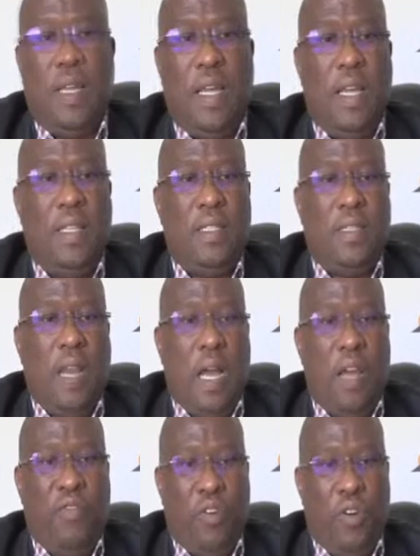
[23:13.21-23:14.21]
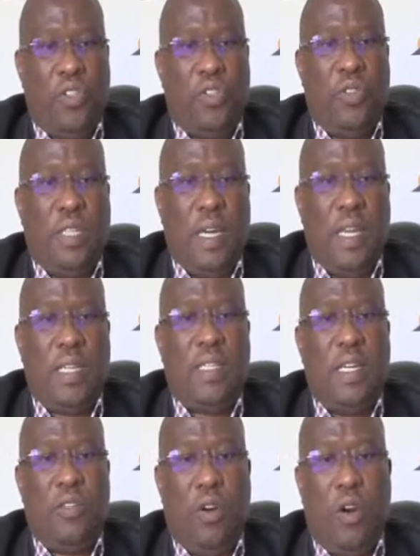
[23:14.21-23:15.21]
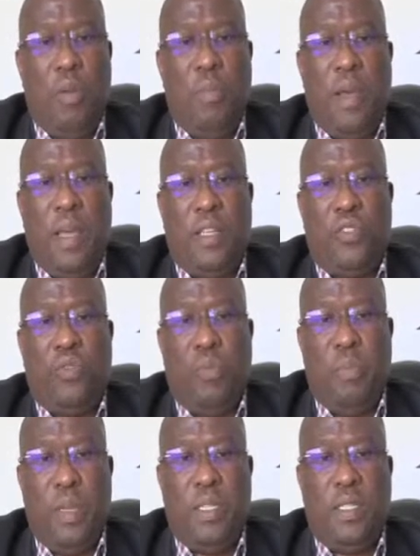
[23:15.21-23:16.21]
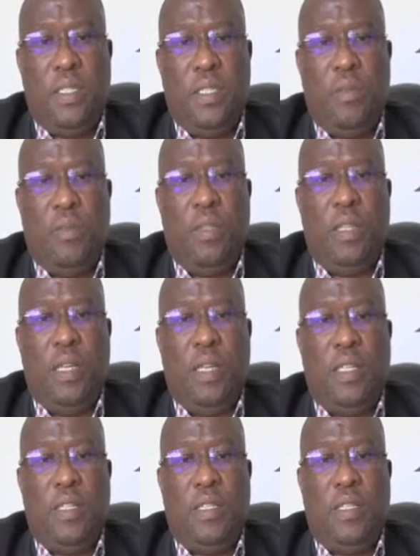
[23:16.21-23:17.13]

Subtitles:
and I've also directed all mayors to meet with the